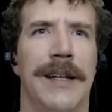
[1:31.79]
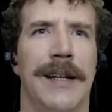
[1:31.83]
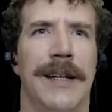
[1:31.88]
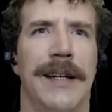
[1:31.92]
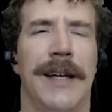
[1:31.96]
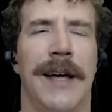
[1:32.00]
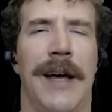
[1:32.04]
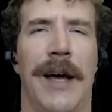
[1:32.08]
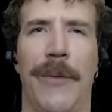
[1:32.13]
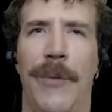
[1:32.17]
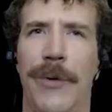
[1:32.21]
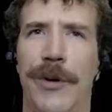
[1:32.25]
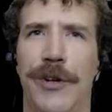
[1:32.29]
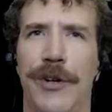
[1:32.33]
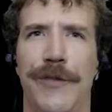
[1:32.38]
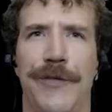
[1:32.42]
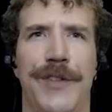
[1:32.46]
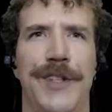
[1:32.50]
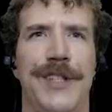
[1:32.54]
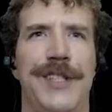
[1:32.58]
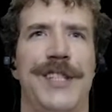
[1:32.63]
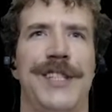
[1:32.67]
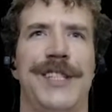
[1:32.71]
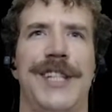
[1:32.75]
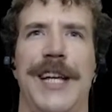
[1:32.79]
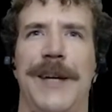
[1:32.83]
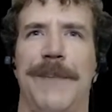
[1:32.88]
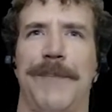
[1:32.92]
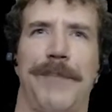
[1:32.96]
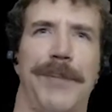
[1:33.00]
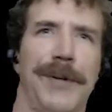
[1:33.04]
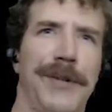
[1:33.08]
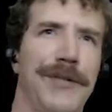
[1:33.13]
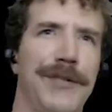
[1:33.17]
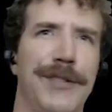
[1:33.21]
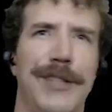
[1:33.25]
I wonder if this is like
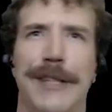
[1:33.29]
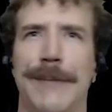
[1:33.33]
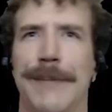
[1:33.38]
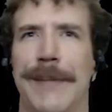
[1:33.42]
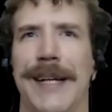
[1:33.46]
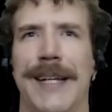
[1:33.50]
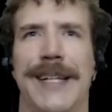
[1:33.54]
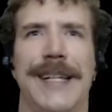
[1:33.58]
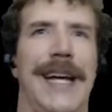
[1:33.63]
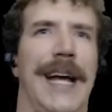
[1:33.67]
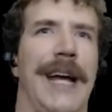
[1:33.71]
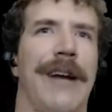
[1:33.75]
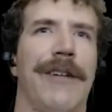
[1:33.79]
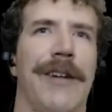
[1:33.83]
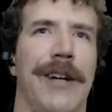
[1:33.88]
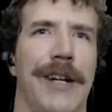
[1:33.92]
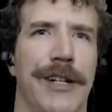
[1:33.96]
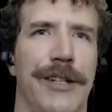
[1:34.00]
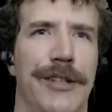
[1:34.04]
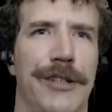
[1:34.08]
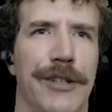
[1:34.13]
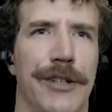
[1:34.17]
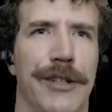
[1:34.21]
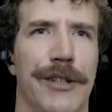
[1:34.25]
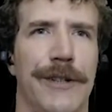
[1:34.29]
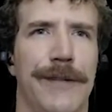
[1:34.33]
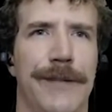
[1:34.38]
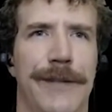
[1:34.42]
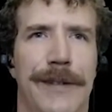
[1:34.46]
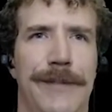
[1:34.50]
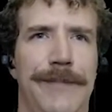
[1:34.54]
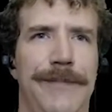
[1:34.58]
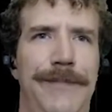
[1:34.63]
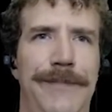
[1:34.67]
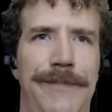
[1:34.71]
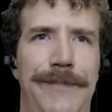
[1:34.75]
building my character.
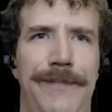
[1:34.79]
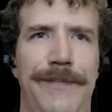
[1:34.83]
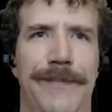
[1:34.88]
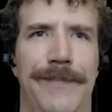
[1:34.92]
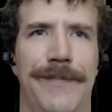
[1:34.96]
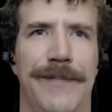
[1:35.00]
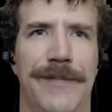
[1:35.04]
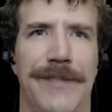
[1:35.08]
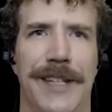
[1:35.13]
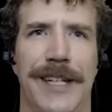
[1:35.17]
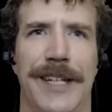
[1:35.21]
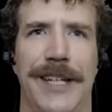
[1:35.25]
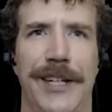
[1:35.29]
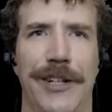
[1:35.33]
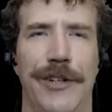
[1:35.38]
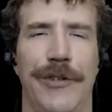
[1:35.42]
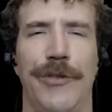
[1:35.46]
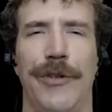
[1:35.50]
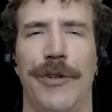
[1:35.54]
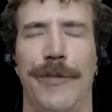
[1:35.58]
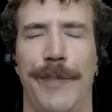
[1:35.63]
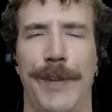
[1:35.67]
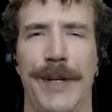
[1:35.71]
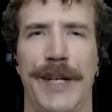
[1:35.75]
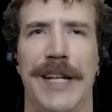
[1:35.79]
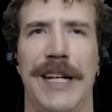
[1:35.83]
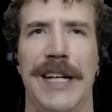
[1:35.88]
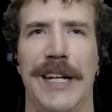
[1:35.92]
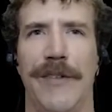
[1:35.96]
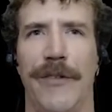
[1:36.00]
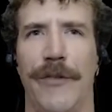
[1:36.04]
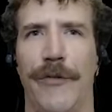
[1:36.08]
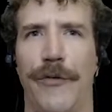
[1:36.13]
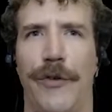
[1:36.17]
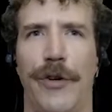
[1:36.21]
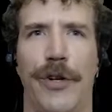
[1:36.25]
Like, you know, in the beginning
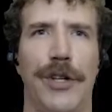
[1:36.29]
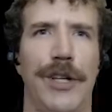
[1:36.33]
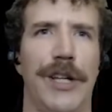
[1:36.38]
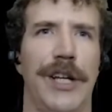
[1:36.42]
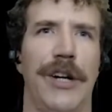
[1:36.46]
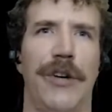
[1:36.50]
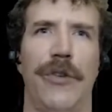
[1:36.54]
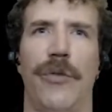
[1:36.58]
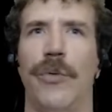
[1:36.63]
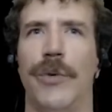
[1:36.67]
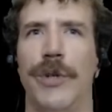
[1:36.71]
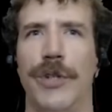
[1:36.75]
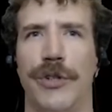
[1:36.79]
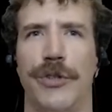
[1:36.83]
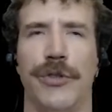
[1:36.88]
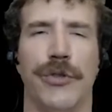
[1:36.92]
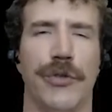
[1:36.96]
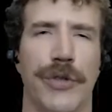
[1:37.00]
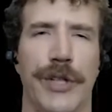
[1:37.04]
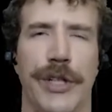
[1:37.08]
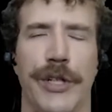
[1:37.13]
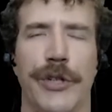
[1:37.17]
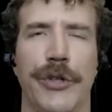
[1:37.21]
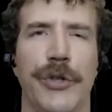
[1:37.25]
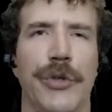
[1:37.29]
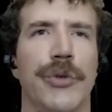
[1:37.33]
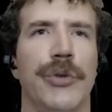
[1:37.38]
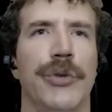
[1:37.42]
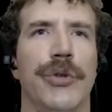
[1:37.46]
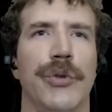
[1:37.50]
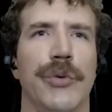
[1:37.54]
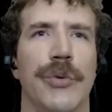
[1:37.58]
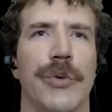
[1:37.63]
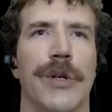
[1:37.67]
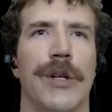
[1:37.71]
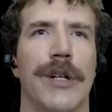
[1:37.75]
of Fallout when you create who
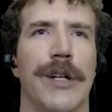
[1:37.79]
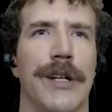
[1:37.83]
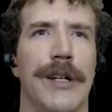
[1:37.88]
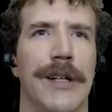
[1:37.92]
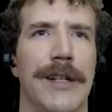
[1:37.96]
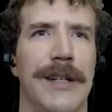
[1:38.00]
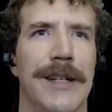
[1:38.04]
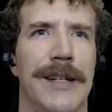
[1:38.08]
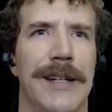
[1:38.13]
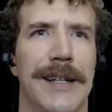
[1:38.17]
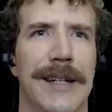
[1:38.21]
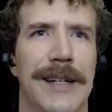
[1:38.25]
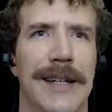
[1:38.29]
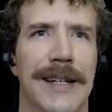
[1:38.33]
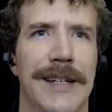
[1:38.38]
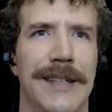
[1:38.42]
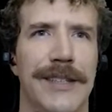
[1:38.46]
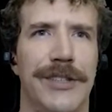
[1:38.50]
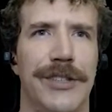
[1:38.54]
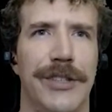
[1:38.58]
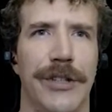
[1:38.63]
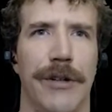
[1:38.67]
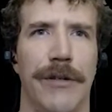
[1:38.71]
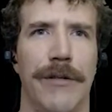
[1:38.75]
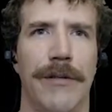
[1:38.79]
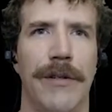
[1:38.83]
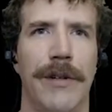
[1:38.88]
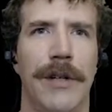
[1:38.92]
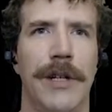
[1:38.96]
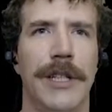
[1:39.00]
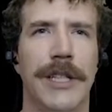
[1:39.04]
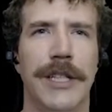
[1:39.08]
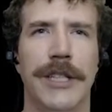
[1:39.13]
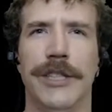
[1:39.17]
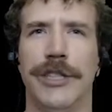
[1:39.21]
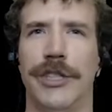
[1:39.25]
you are. So,
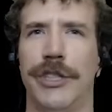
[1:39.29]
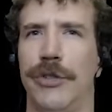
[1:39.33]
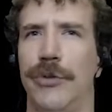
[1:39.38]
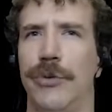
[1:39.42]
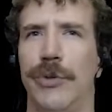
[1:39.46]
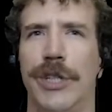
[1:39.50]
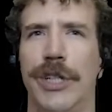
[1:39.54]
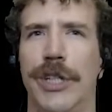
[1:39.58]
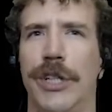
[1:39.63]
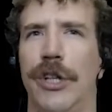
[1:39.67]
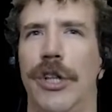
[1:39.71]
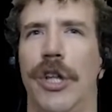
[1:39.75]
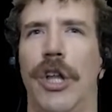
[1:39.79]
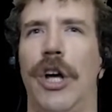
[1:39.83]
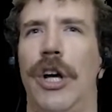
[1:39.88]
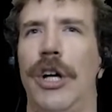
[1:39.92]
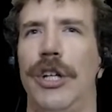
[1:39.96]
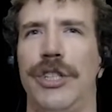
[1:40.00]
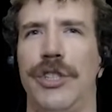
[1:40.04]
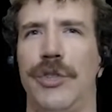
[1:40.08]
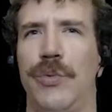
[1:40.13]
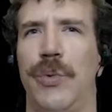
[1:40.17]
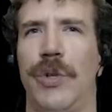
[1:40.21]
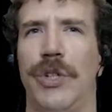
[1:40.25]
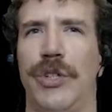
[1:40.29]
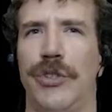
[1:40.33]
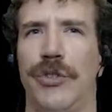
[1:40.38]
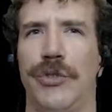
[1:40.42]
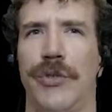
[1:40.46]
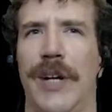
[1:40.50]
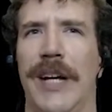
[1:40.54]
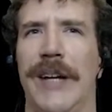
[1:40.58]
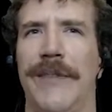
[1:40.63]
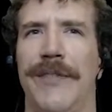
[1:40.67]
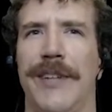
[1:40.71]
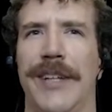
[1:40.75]
you get lost while
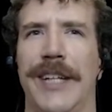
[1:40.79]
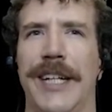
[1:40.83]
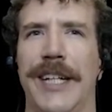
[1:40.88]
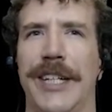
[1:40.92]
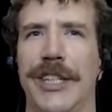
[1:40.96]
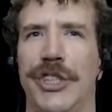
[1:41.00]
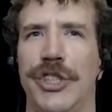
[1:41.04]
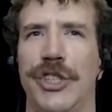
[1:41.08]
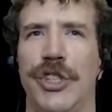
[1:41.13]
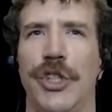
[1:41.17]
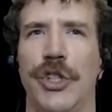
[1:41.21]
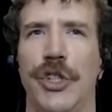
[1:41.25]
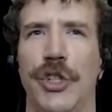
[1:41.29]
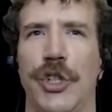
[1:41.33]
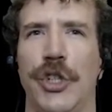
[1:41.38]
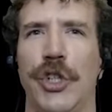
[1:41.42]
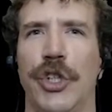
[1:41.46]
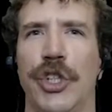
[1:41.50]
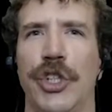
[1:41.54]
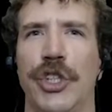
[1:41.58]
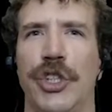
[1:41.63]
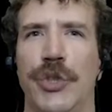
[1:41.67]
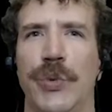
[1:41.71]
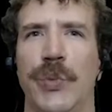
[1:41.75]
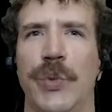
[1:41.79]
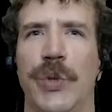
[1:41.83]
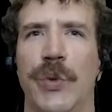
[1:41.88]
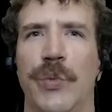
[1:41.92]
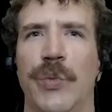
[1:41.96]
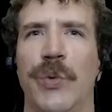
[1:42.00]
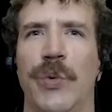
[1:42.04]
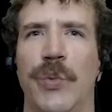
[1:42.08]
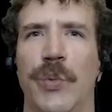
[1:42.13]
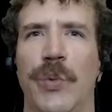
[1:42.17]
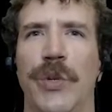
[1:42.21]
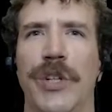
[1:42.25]
traveling and start arguing
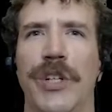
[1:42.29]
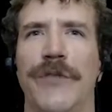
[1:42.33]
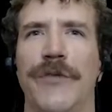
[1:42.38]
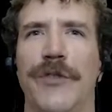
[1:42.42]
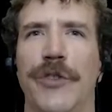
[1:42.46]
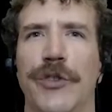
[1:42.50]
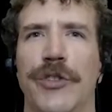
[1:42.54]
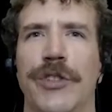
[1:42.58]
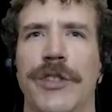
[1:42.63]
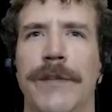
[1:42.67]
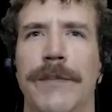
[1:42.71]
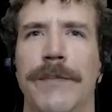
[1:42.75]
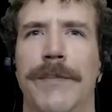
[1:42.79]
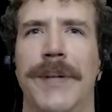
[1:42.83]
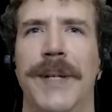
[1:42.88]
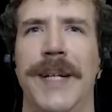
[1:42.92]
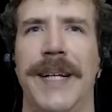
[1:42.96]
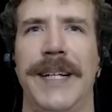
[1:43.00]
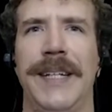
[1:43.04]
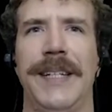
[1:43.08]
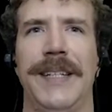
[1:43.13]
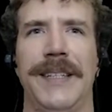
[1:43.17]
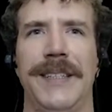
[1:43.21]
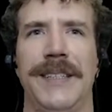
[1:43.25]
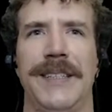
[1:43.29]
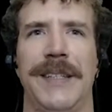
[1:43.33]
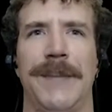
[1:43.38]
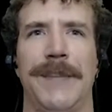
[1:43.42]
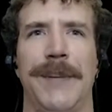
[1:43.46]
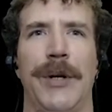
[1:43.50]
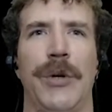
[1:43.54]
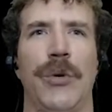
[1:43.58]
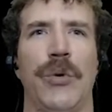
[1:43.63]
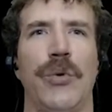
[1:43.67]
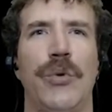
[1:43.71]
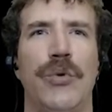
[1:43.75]
with one of your companions
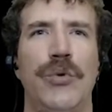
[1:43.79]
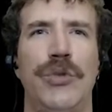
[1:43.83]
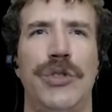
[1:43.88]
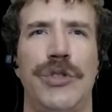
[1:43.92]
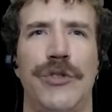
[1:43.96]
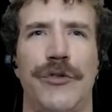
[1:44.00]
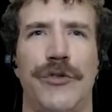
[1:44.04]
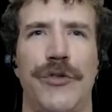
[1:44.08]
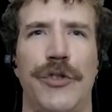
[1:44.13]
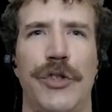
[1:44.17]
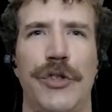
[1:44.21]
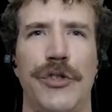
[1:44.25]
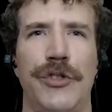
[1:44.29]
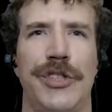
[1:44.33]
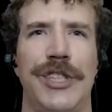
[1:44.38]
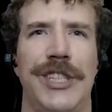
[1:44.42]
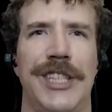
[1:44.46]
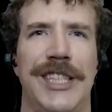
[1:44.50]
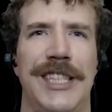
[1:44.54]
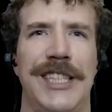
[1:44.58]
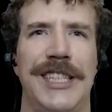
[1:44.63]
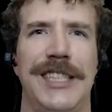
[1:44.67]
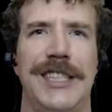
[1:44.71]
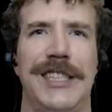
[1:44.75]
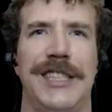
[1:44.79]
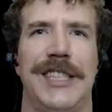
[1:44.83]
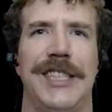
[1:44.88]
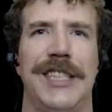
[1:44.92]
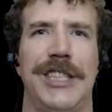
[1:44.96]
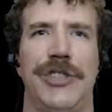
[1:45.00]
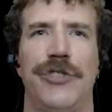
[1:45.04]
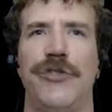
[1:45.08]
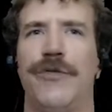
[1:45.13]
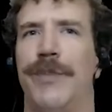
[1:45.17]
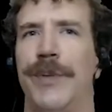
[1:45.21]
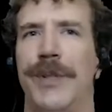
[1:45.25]
about whose fault it is
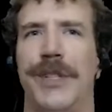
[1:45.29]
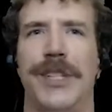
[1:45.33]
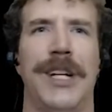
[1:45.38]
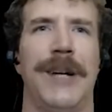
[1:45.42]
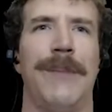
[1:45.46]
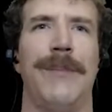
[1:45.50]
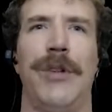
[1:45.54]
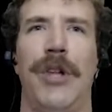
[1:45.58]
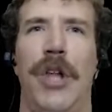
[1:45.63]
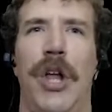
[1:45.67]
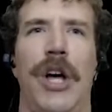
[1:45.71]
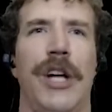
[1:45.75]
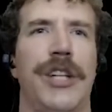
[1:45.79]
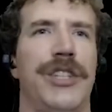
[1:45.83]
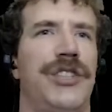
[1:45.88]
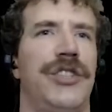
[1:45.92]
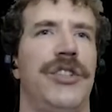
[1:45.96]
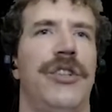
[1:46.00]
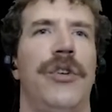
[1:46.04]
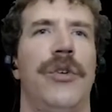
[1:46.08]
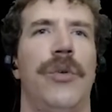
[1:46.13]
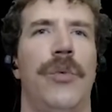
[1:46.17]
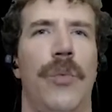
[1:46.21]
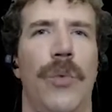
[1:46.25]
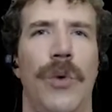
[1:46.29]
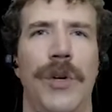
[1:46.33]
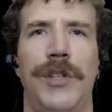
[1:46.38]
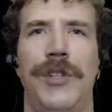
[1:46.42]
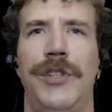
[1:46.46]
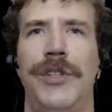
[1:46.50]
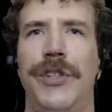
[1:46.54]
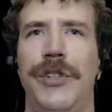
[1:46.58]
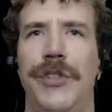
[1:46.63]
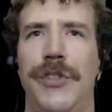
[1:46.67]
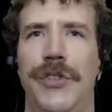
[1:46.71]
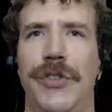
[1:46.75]
that you've become lost. What
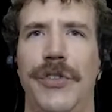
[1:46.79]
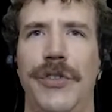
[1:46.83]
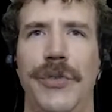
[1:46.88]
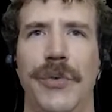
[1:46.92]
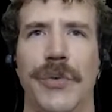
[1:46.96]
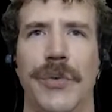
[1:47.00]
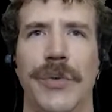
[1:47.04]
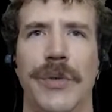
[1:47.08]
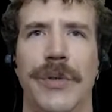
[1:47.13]
do?